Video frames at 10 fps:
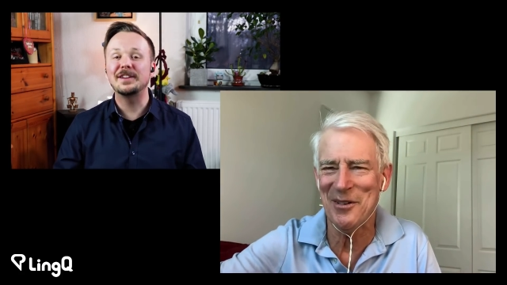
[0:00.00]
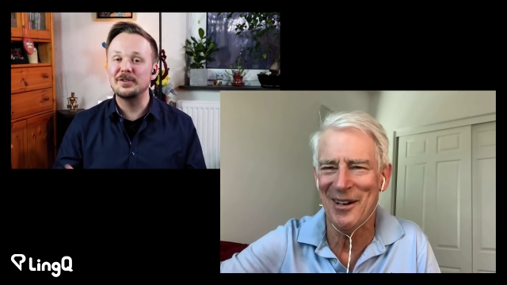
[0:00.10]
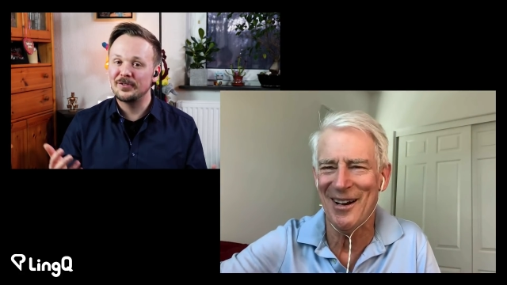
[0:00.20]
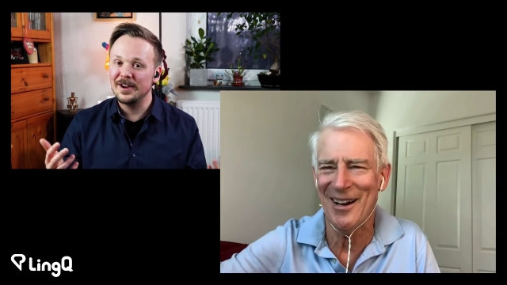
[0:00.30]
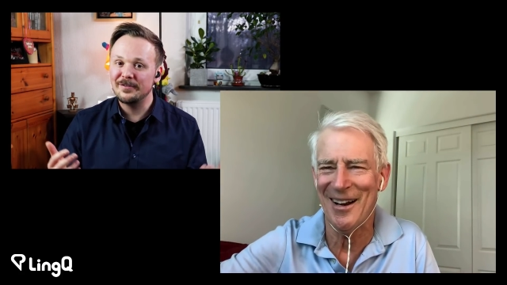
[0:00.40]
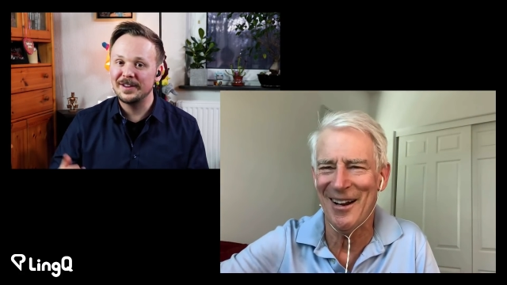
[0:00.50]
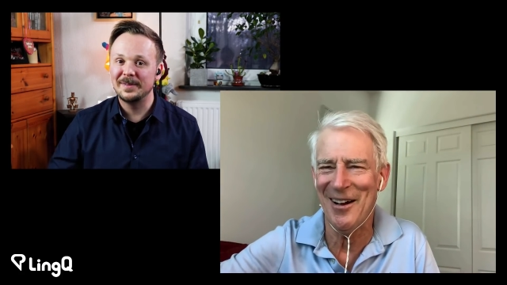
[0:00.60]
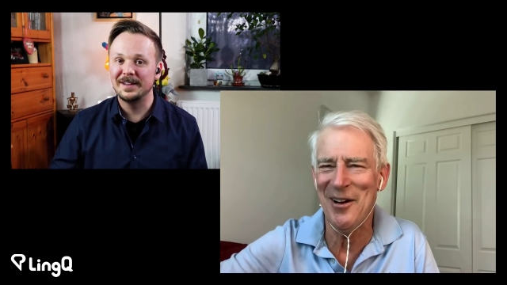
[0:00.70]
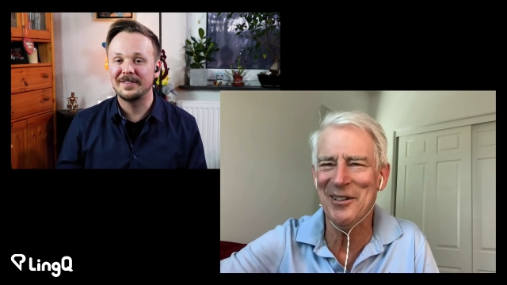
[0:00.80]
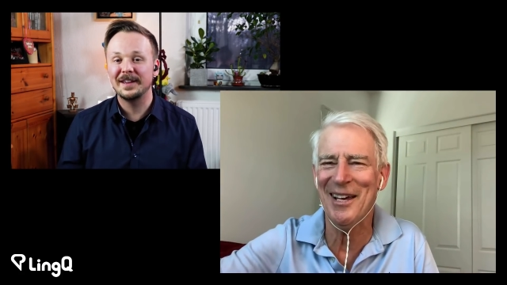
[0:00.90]
Speaker 1: thank you for having
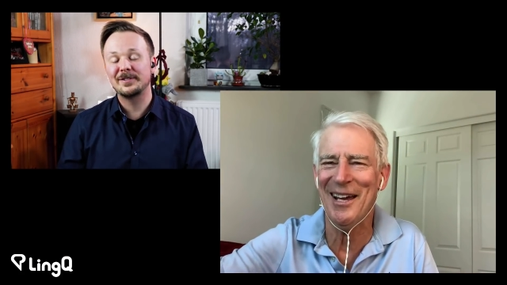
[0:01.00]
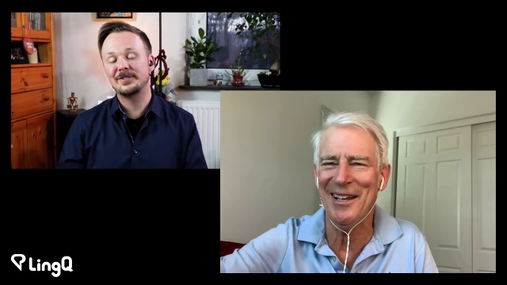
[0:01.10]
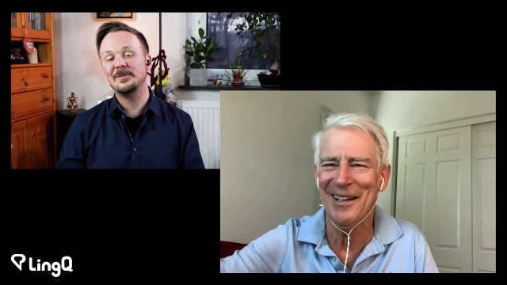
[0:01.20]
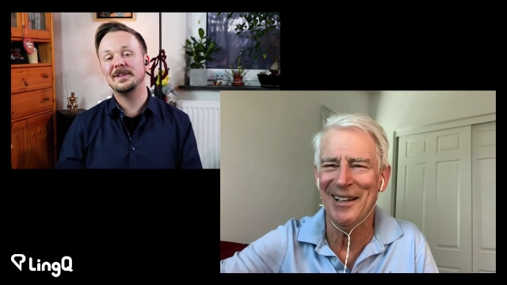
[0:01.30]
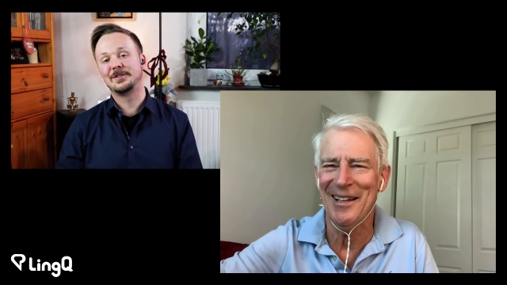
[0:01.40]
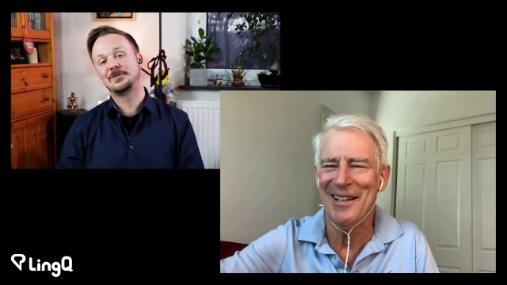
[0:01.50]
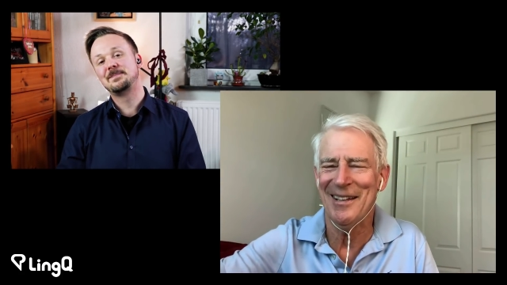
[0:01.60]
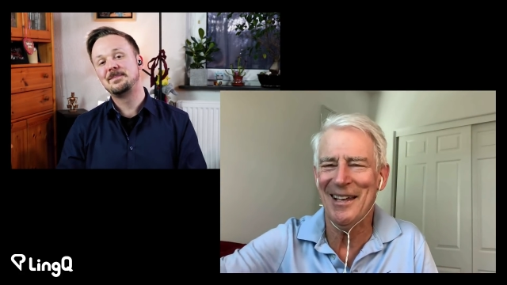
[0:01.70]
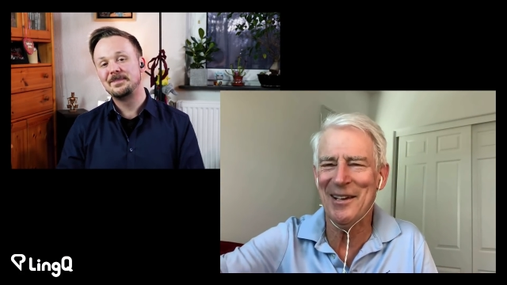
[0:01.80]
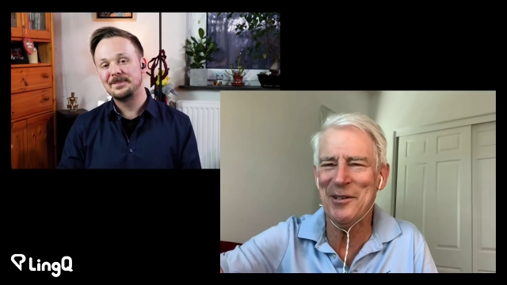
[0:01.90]
me. Okay. Thank you so much.
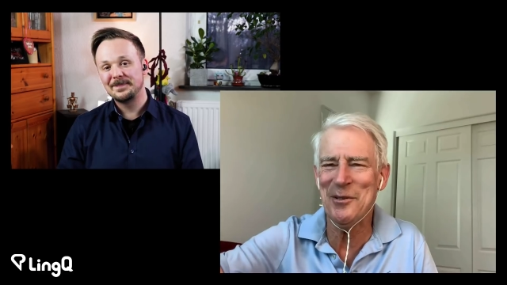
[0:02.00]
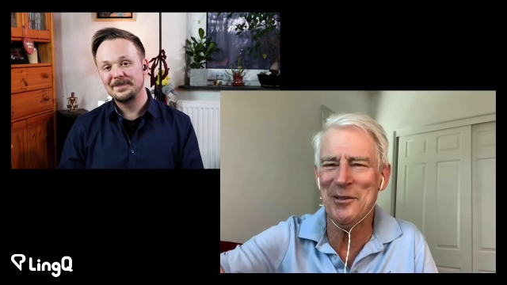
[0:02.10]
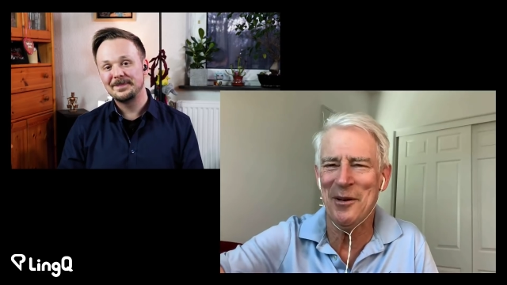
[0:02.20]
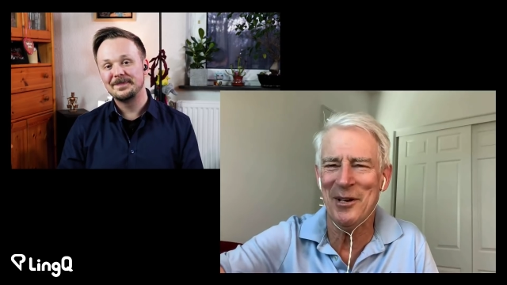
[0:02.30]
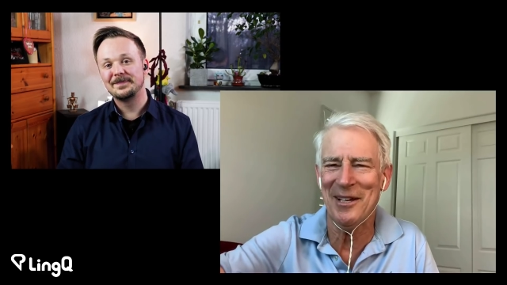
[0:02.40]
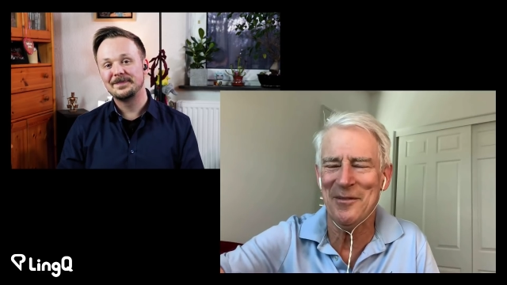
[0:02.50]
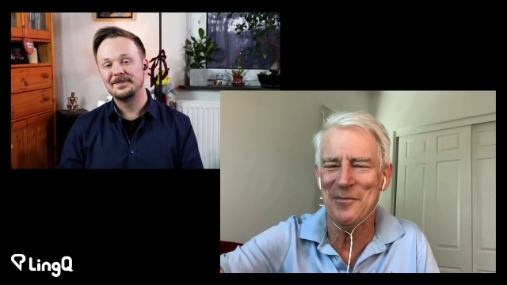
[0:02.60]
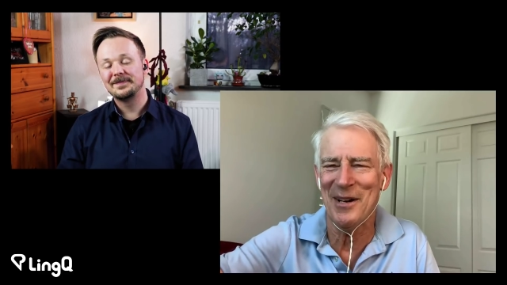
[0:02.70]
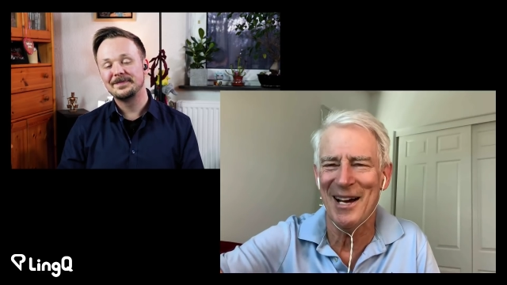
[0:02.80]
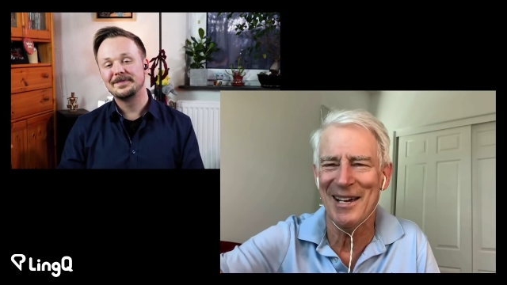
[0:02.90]
Speaker 2: Thank you, Dominik.
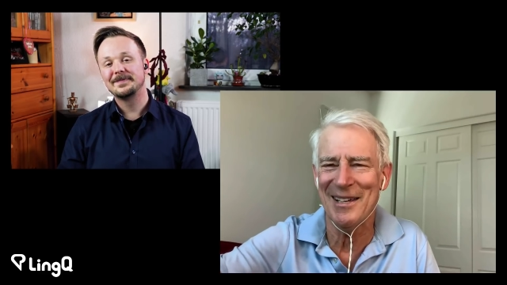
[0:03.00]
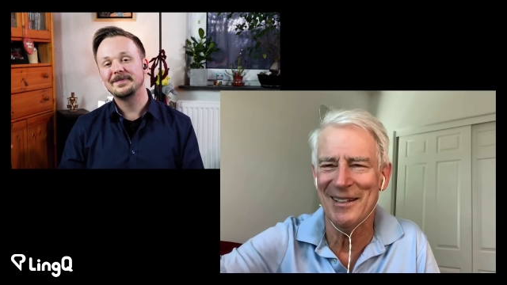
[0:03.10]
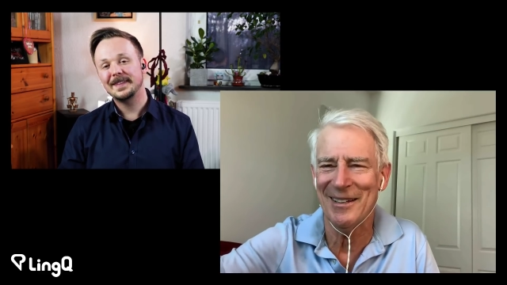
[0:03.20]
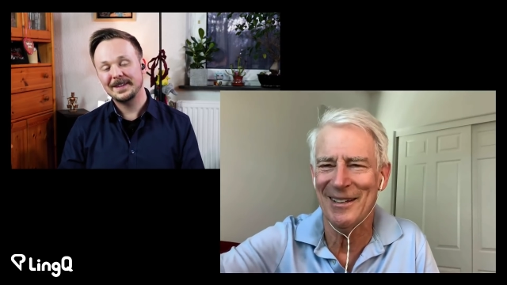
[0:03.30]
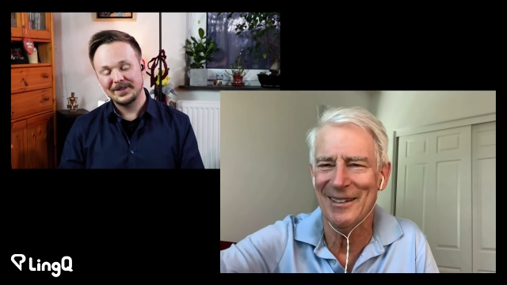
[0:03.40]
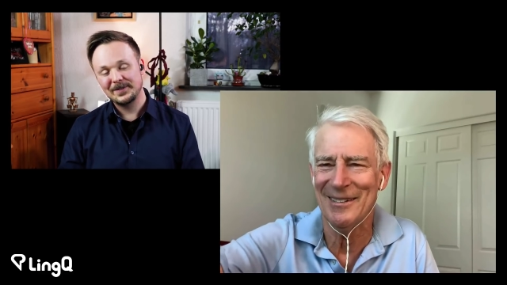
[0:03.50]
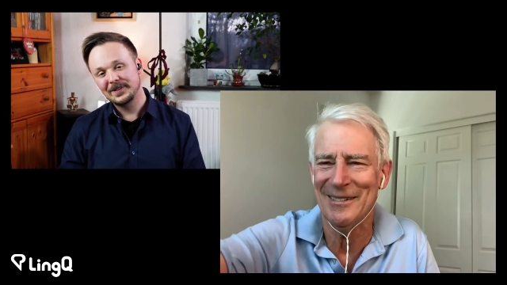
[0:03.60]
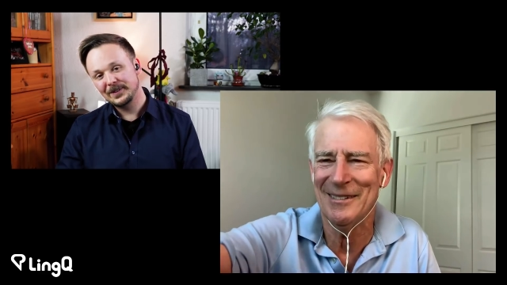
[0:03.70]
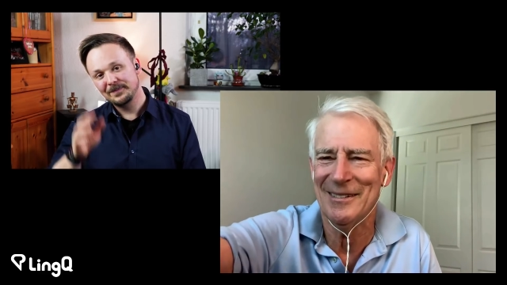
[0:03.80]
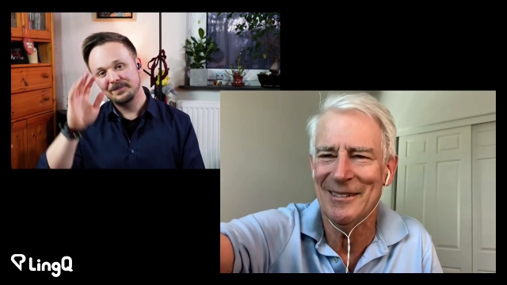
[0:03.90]
Bye.
Speaker 1: Thank you.
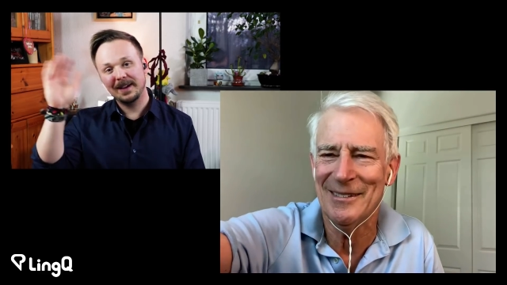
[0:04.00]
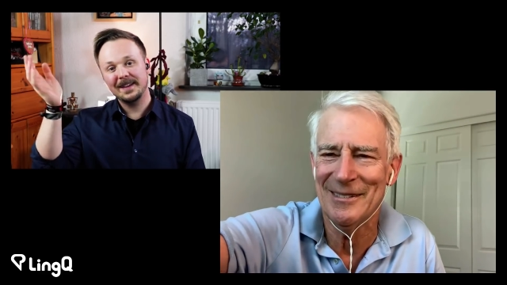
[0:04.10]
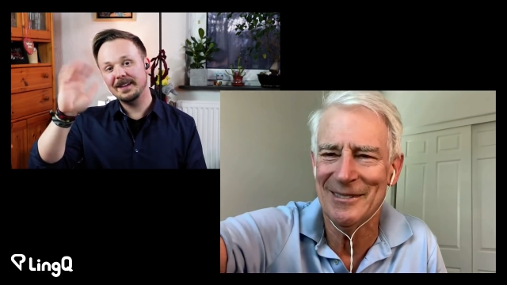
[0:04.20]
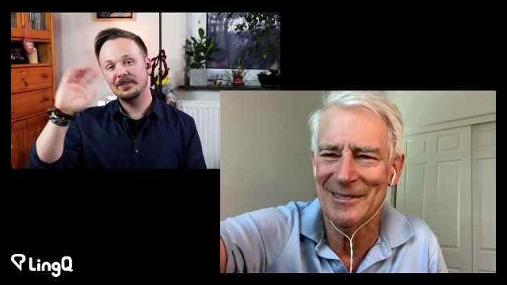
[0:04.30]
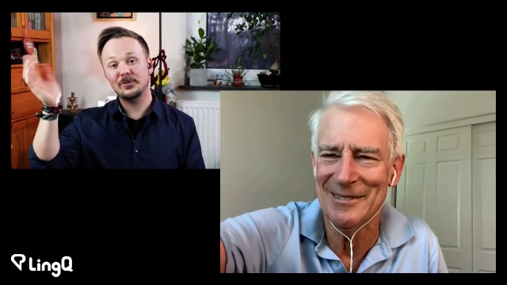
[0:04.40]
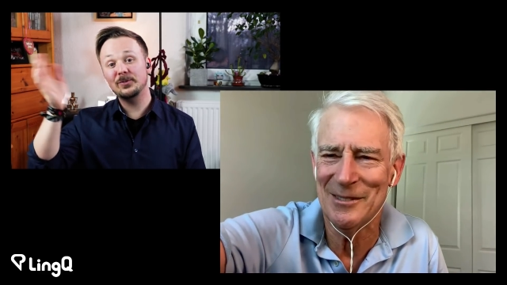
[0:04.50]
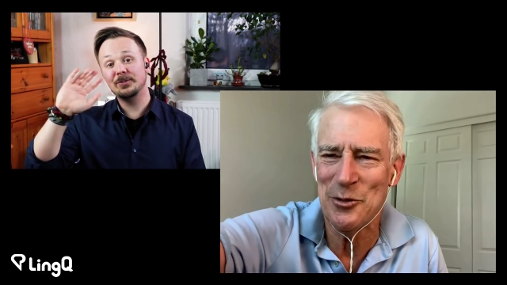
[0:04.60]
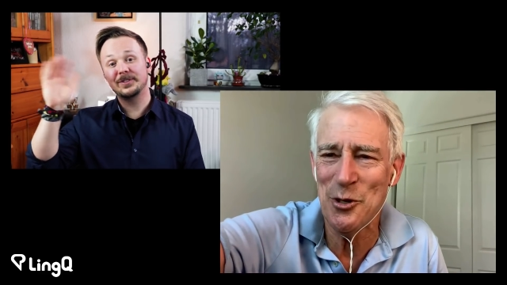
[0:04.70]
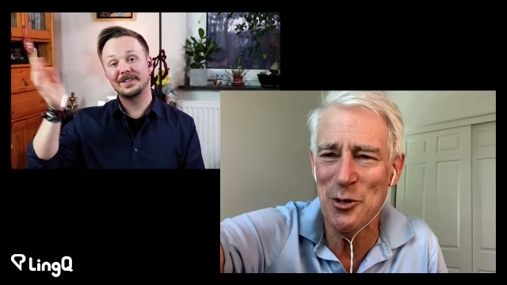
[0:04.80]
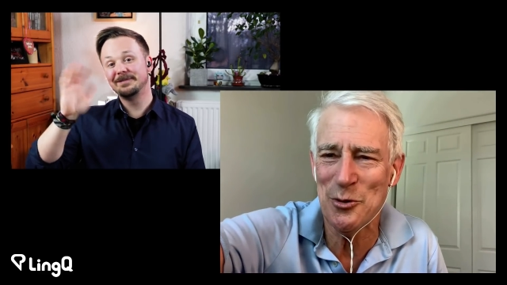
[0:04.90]
Bye. Tschüss.
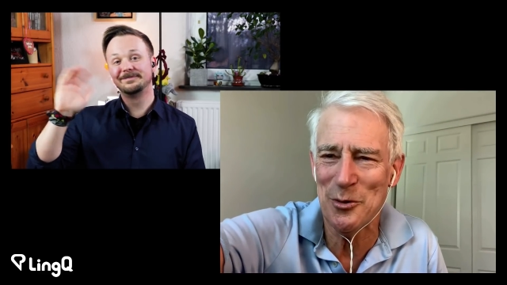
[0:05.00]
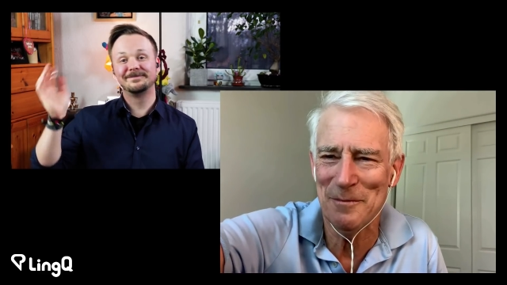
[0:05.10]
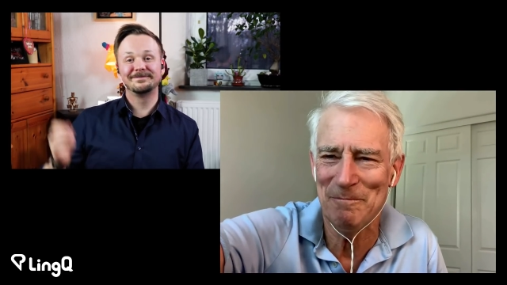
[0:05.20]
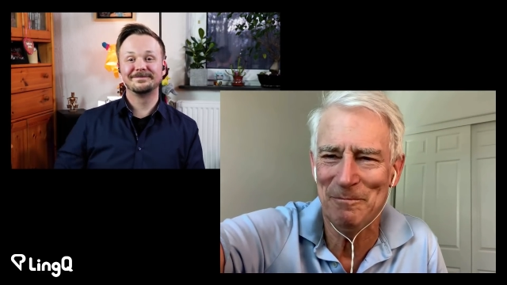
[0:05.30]
Tschüss.